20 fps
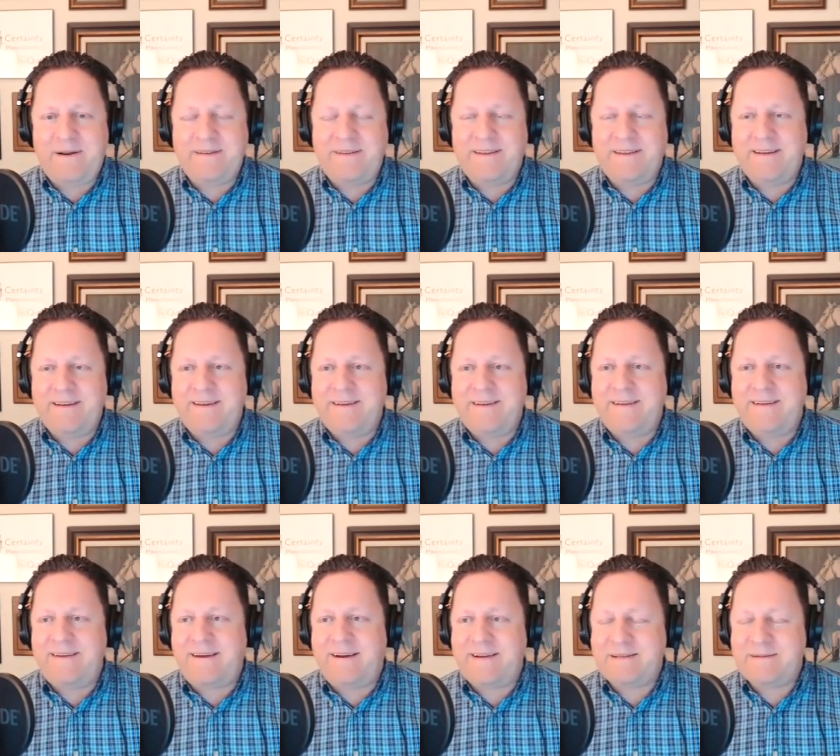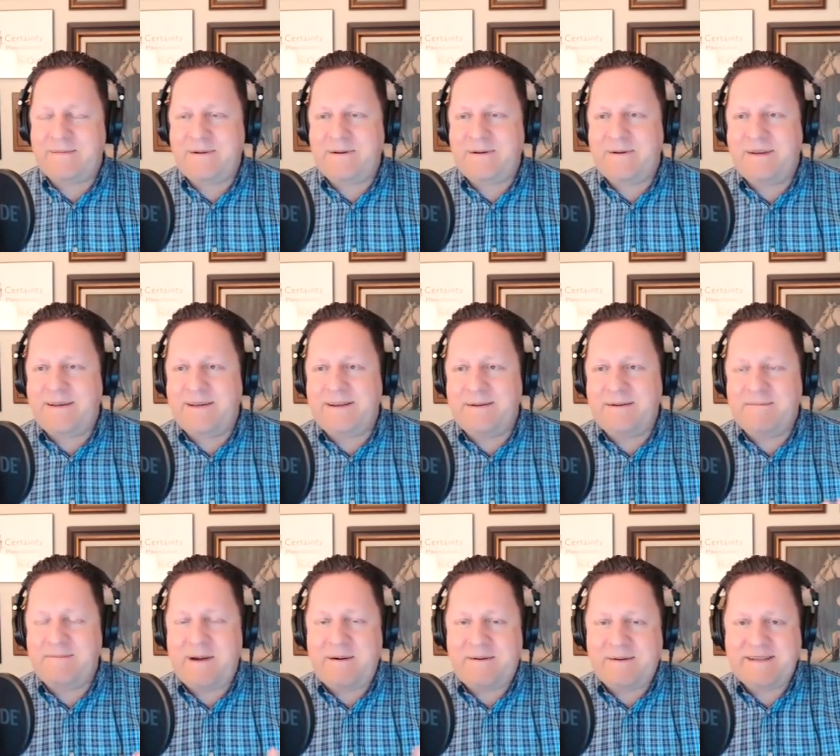the hospital
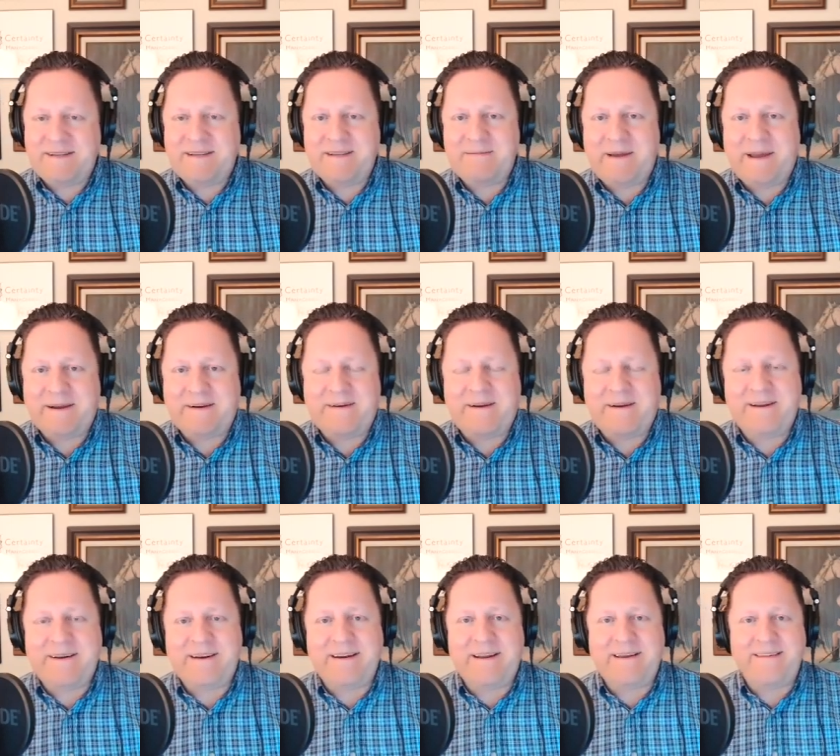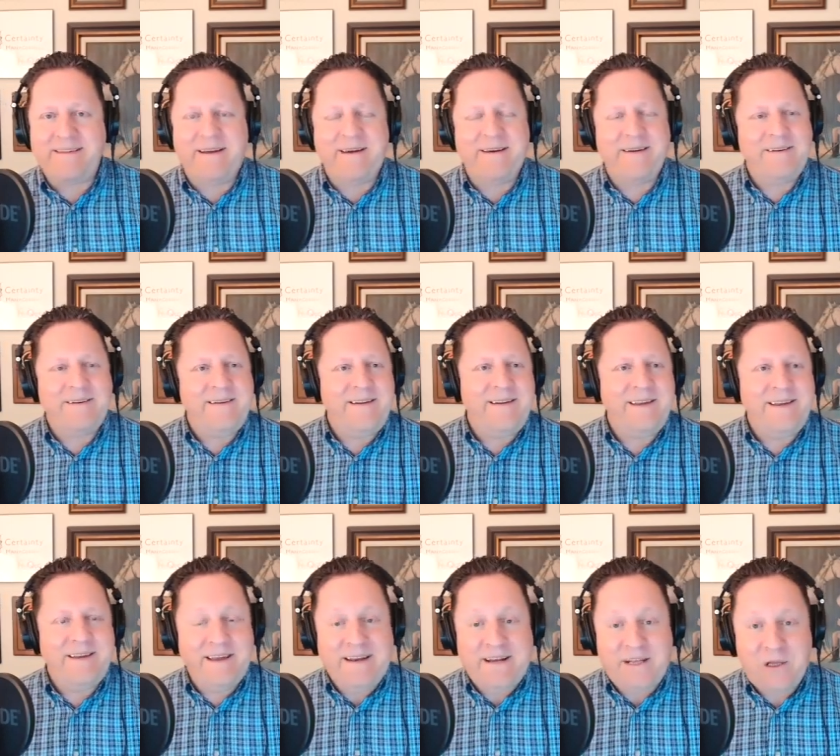and mountains in the background. And I thought,
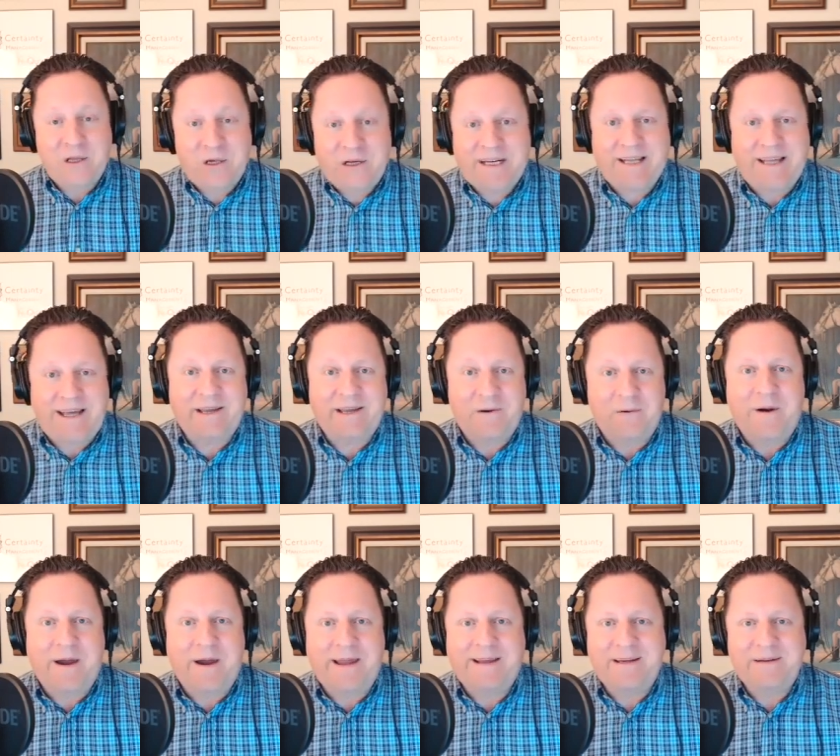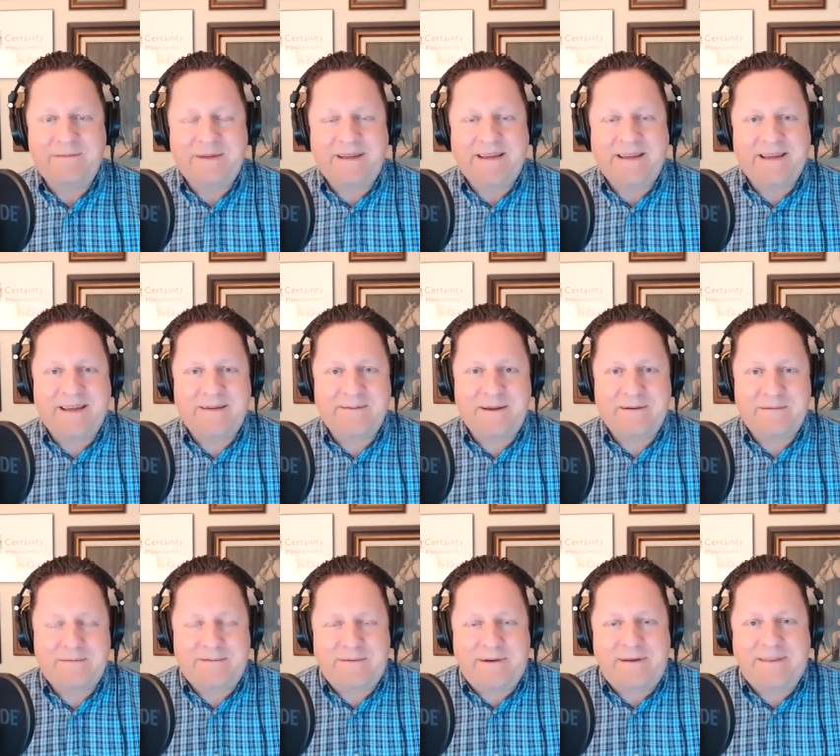and it looked like Hawaii to me. I mean,
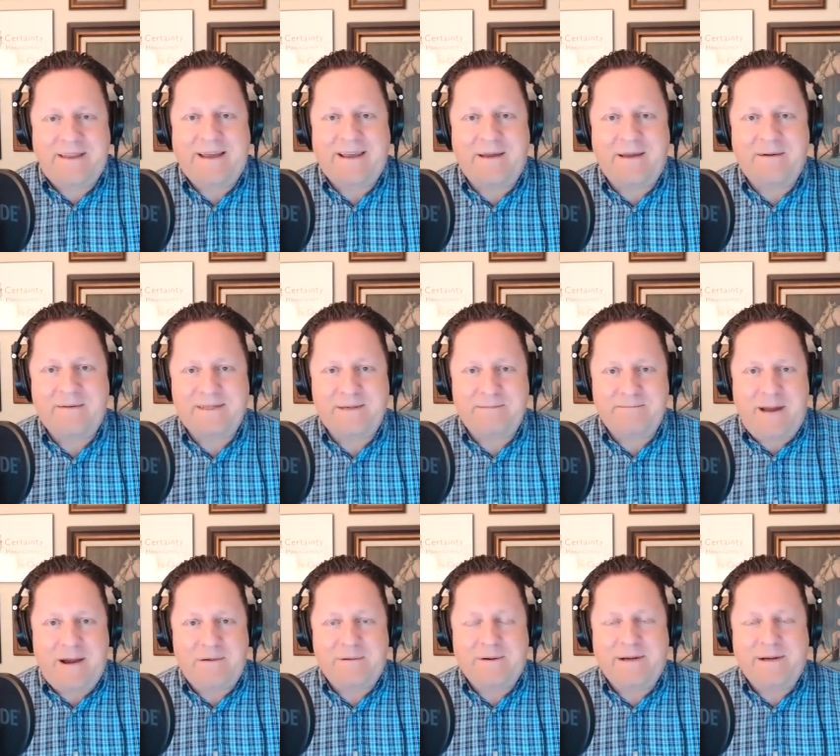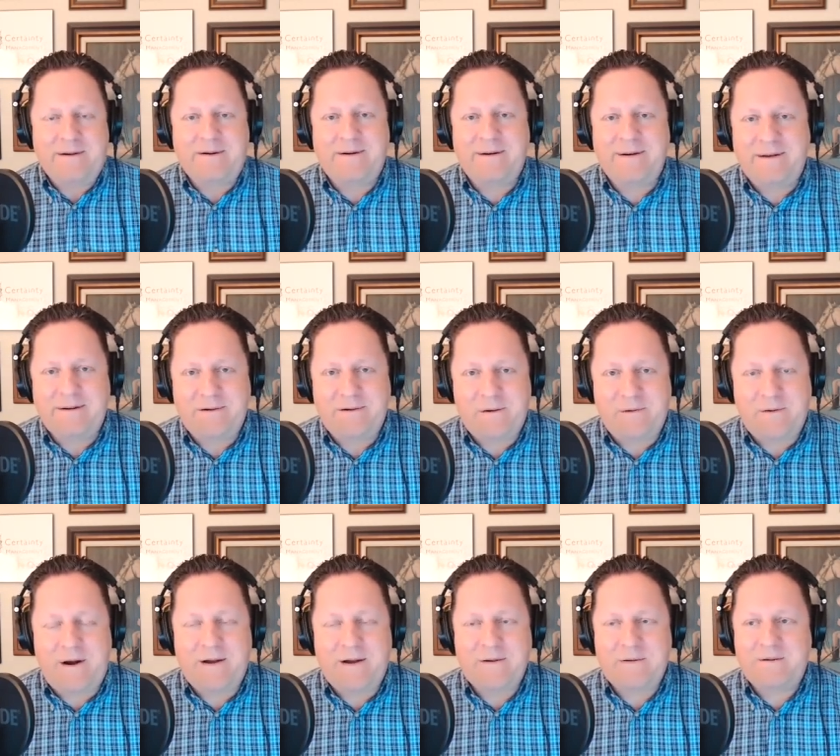it felt like I was in Maui or in
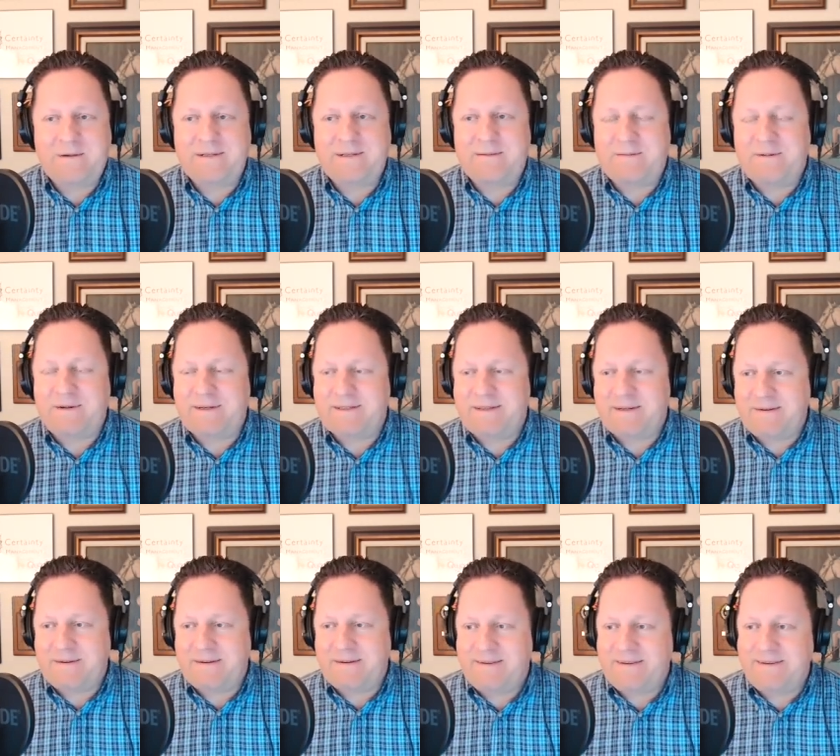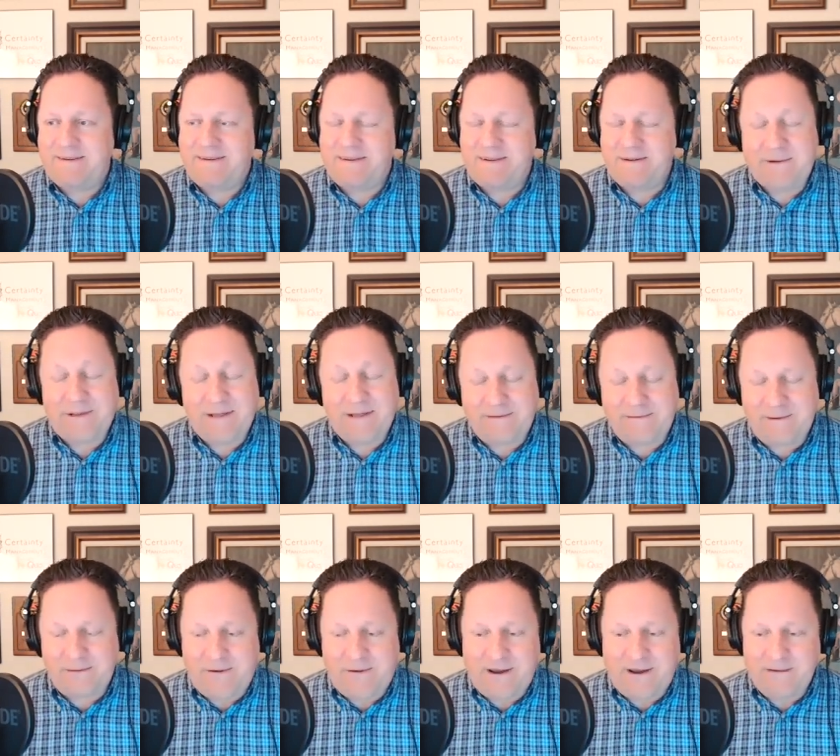Oahu or somewhere. So, and we love
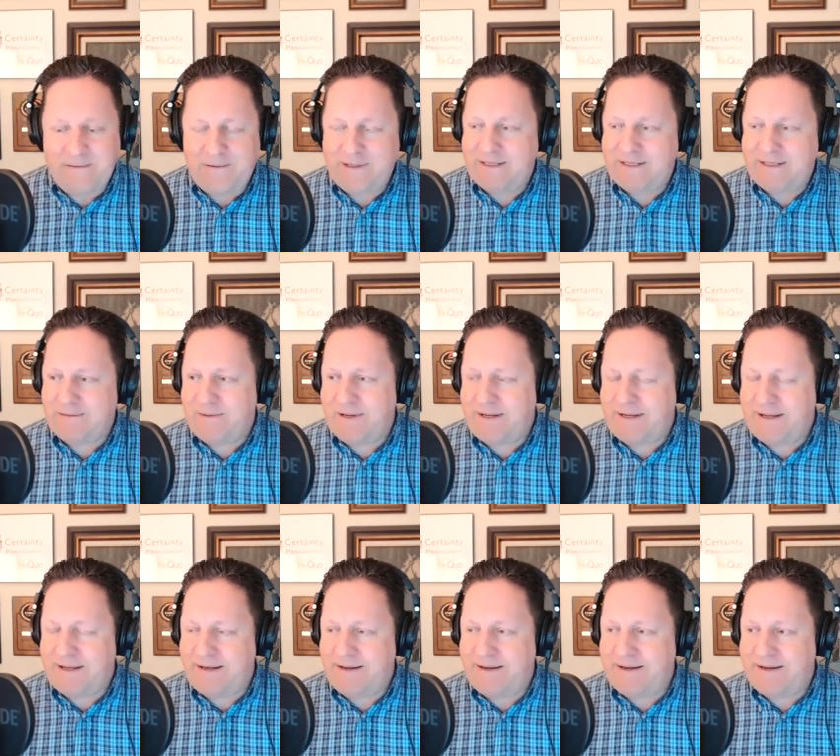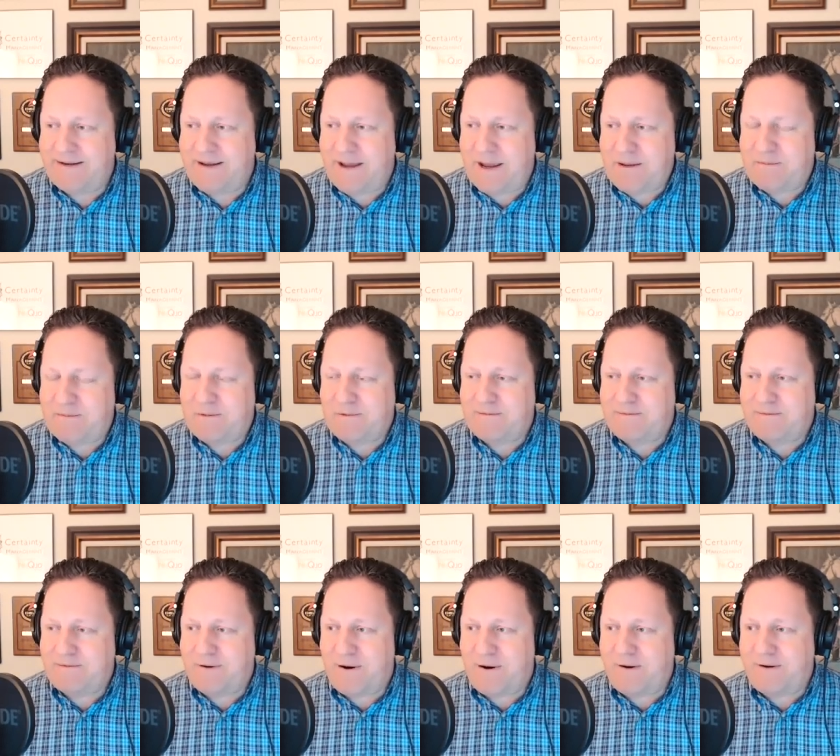Hawaii. We just went in April
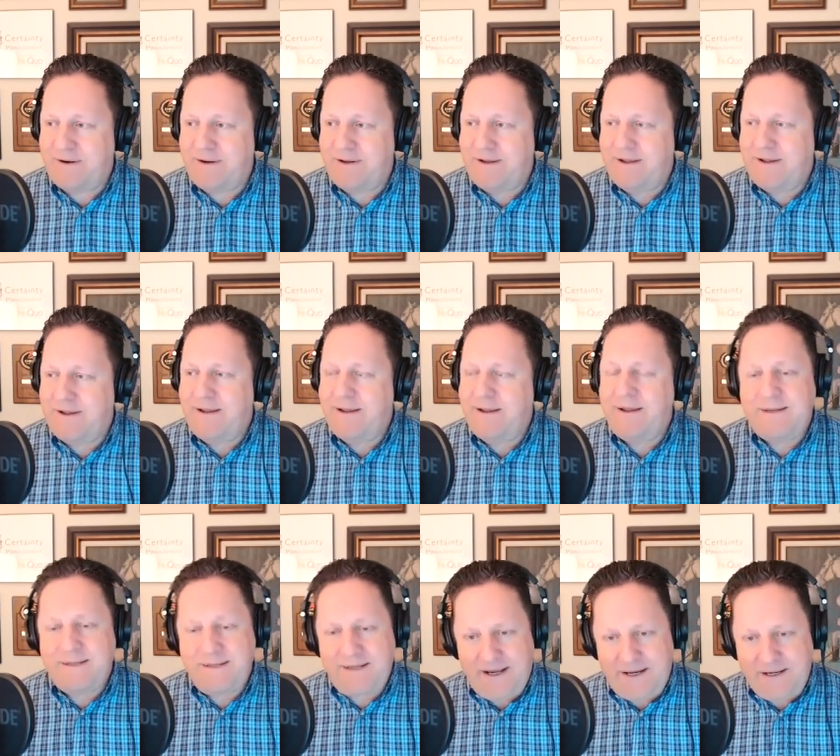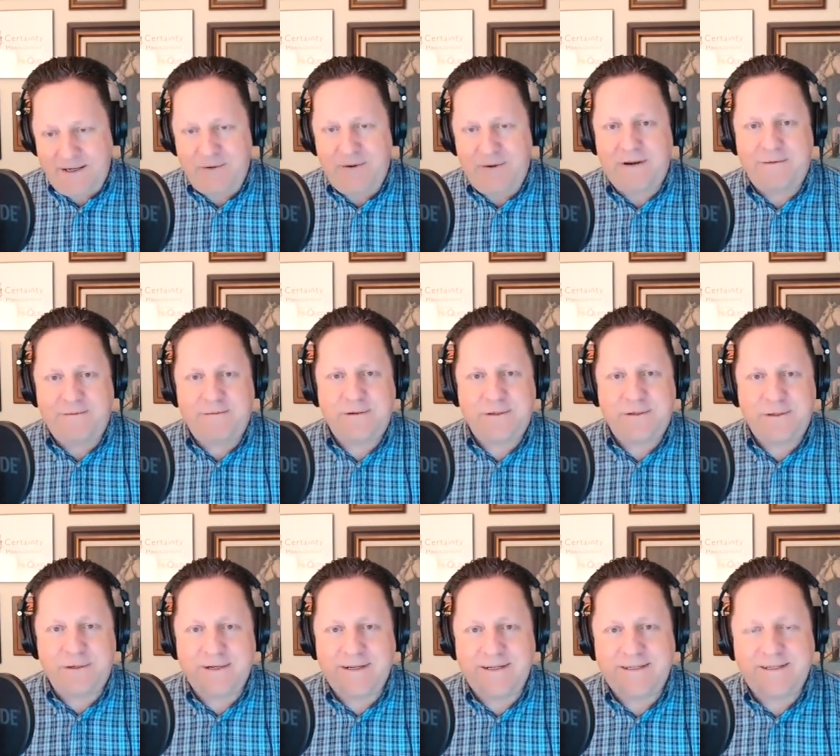for our 10-year
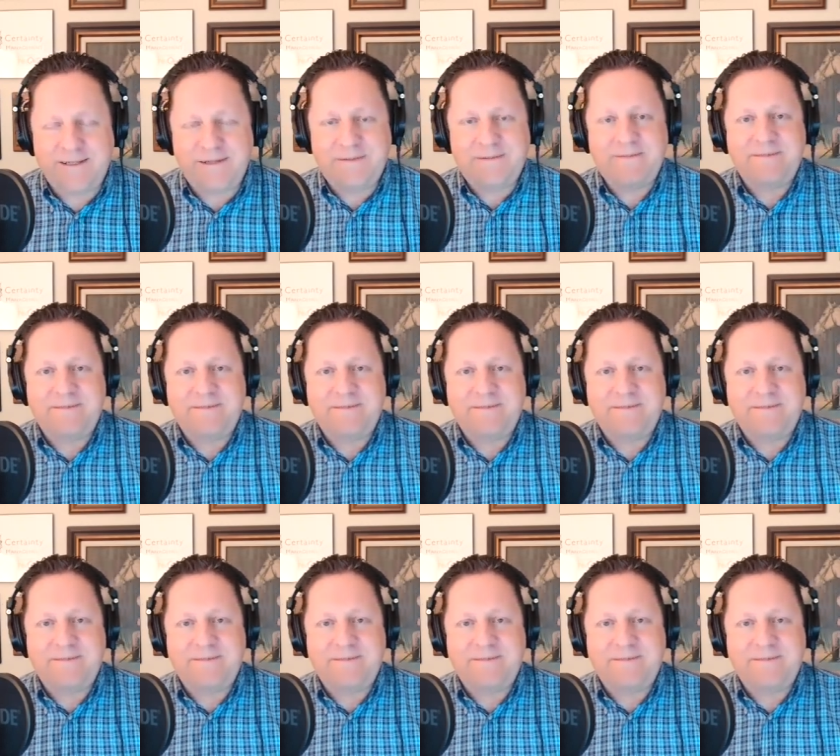anniversary. So